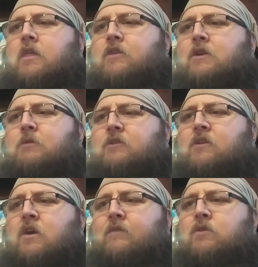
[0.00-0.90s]
30%
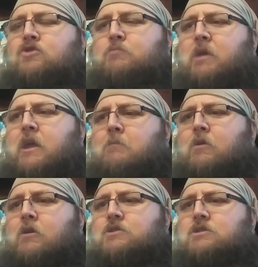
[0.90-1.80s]
off New Japan
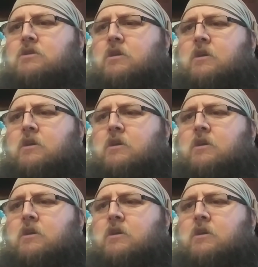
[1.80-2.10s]
merch,